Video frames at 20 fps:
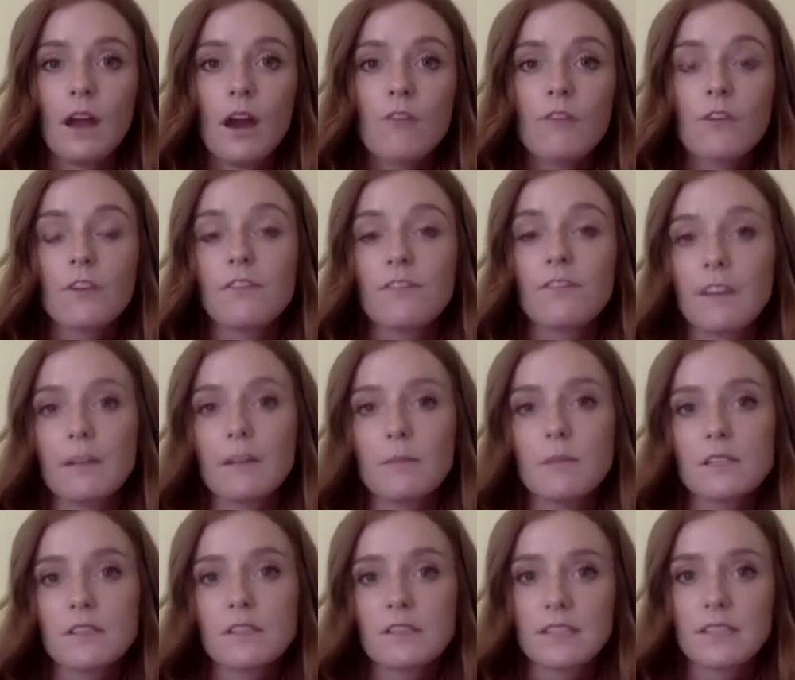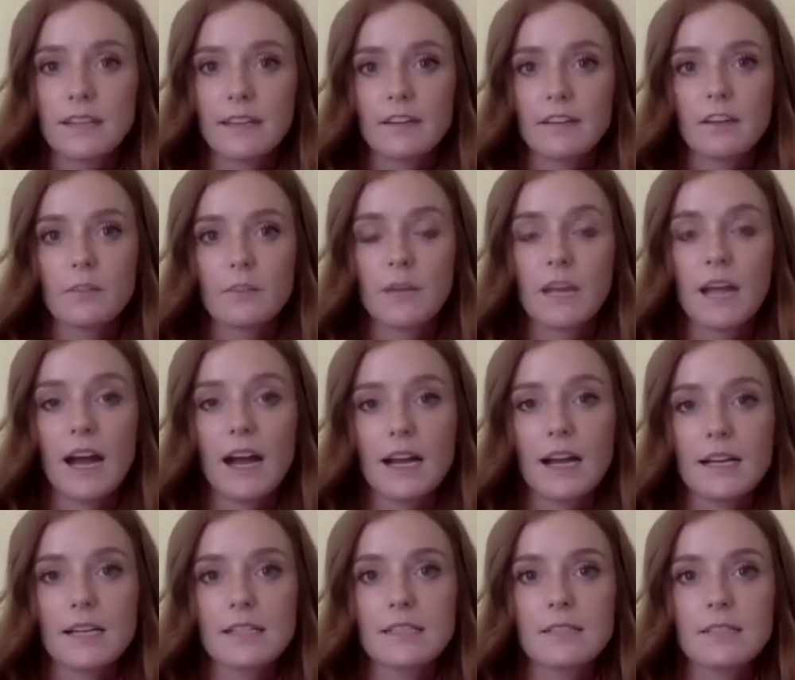For the fundamental standard,
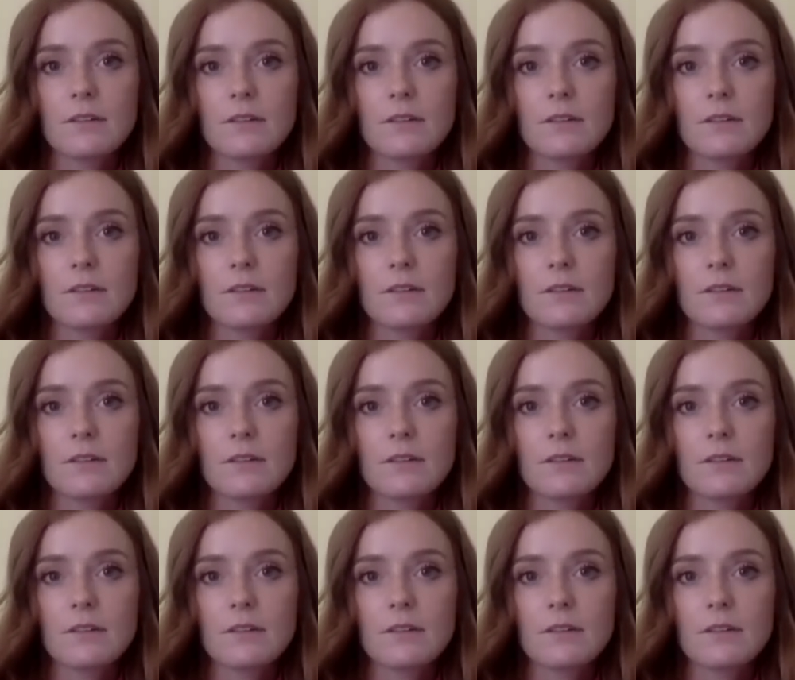because